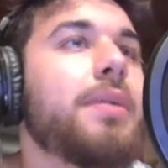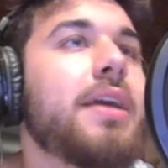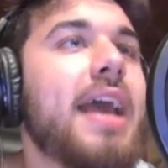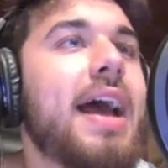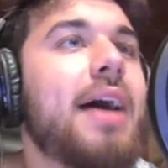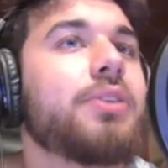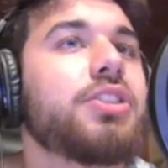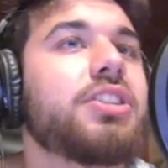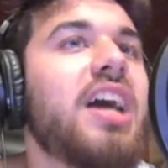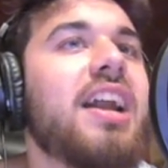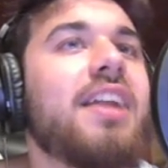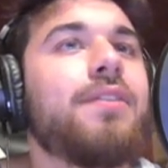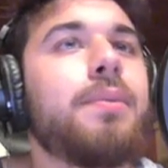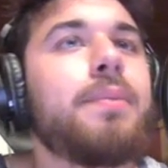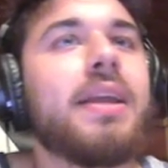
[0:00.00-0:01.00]
Couch,
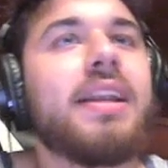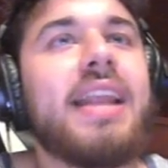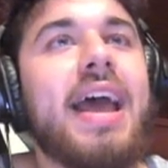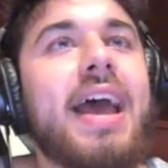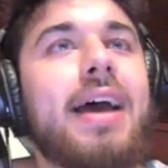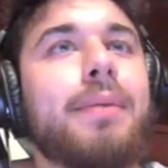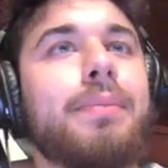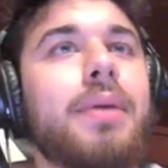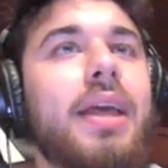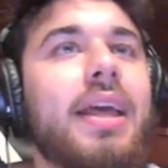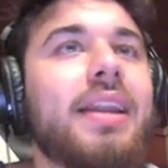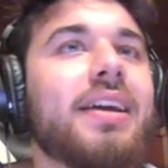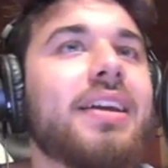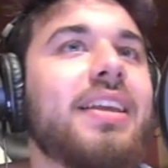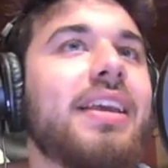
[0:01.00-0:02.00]
Donovan McNabb, and
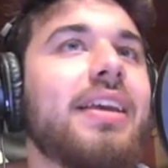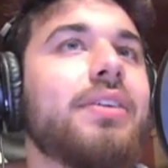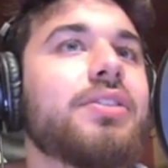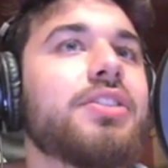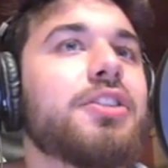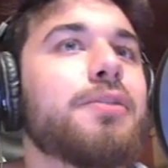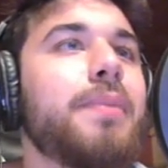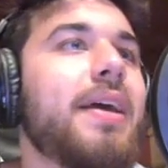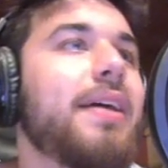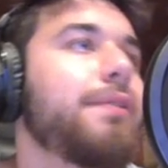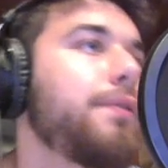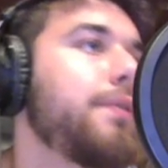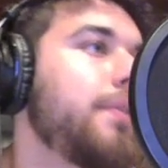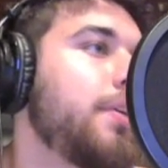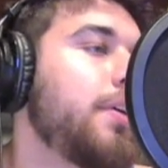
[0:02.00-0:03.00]
Akil
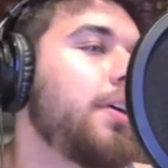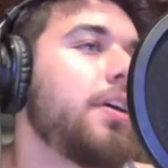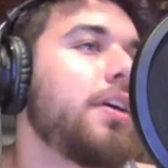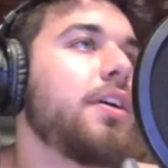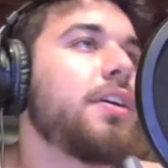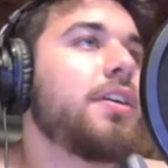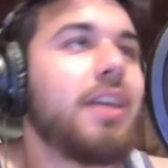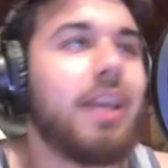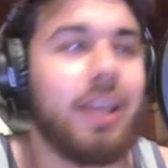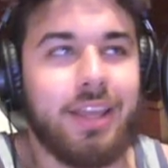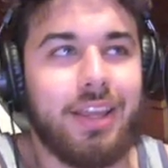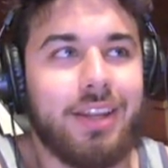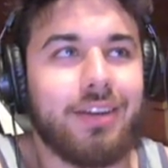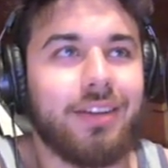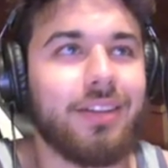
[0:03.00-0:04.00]
Smith.
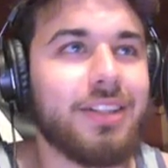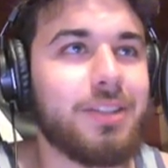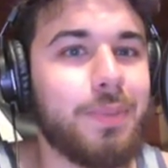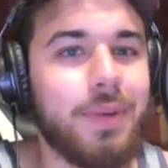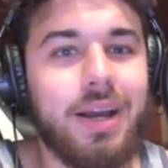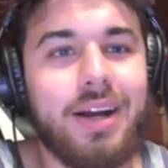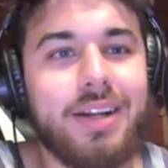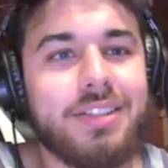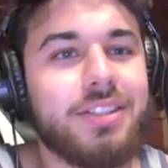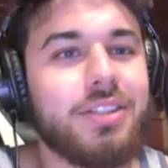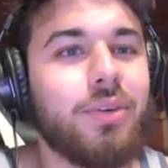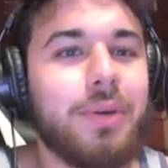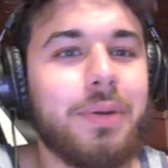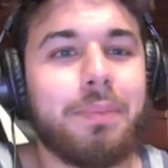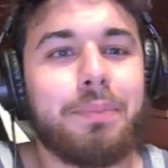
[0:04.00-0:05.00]
And let's be honest, the
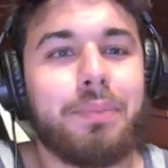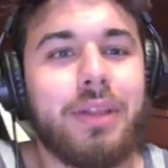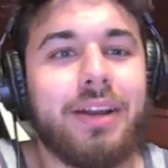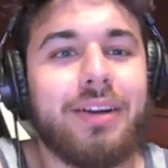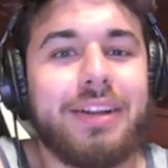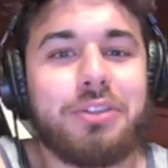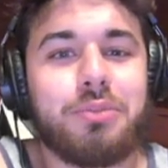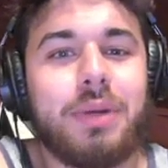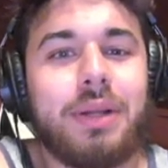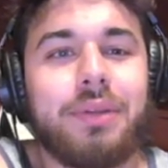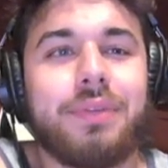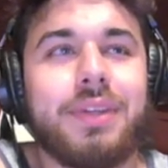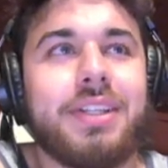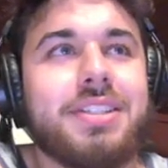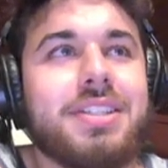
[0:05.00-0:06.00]
only player that's
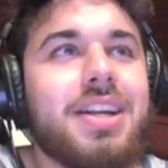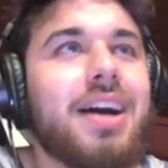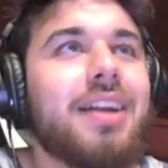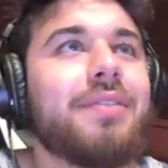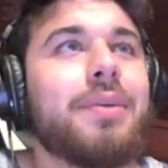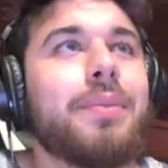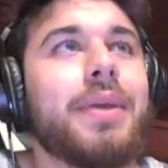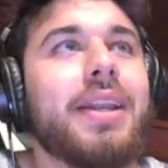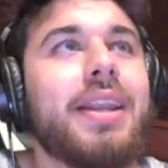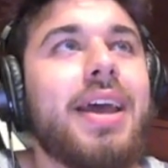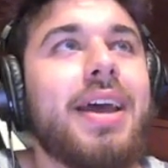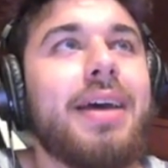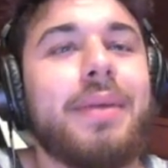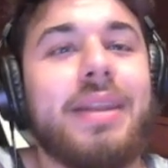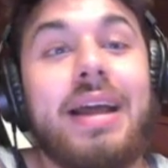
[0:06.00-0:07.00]
relevant is Donovan
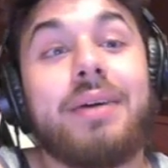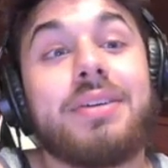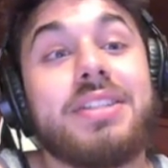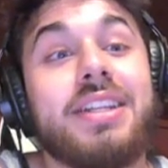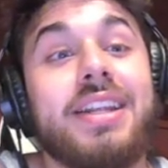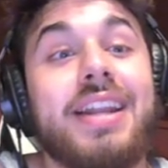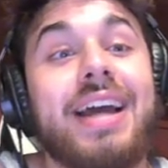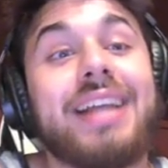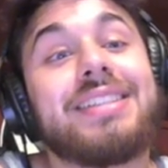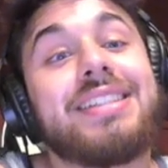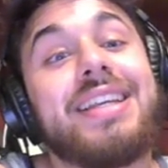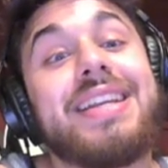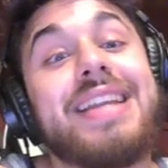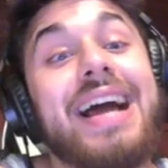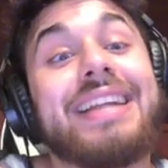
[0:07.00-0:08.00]
McNabb. And that was in the
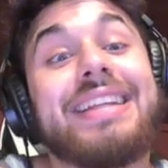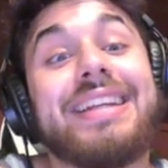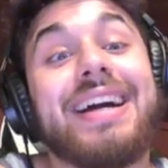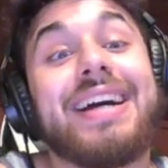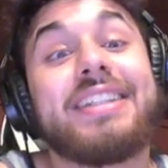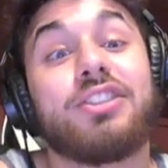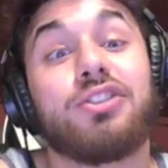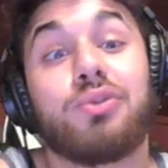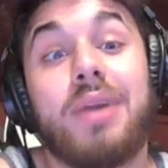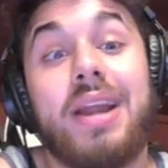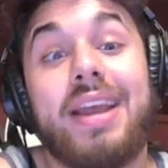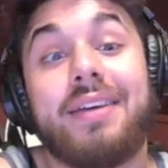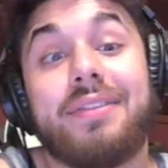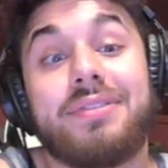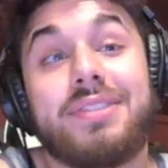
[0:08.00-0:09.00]
1999
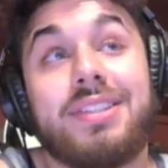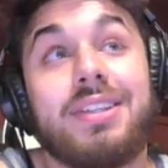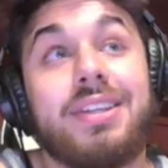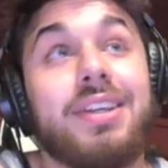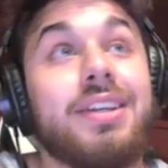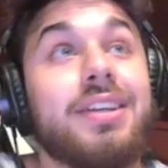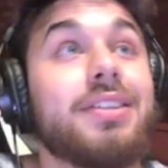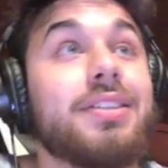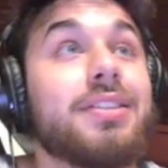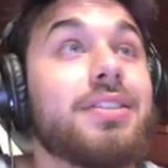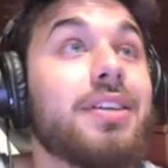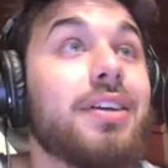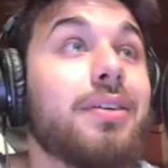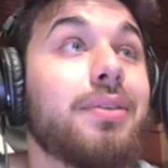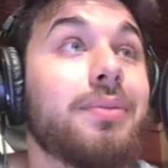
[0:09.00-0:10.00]
draft.
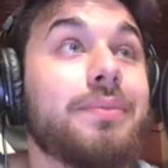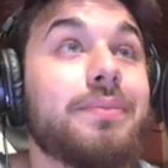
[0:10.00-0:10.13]
So